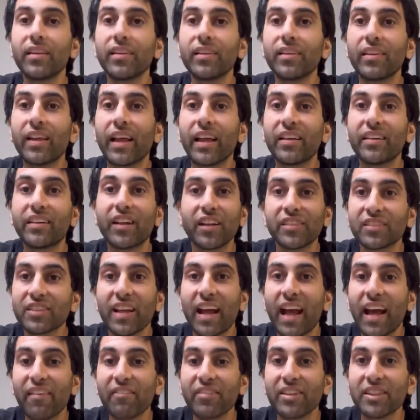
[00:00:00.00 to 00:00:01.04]
that doesn't
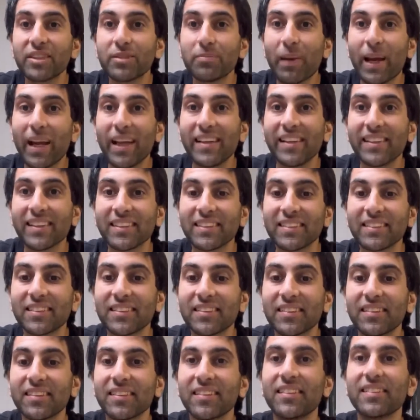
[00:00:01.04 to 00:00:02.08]
have these bandings.
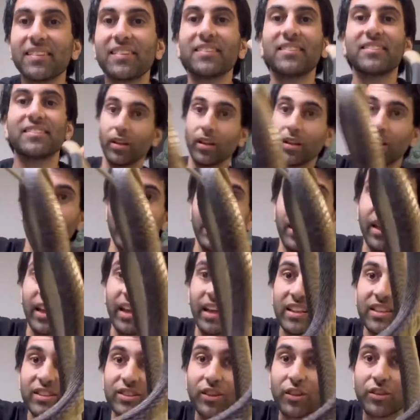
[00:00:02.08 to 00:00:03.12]
So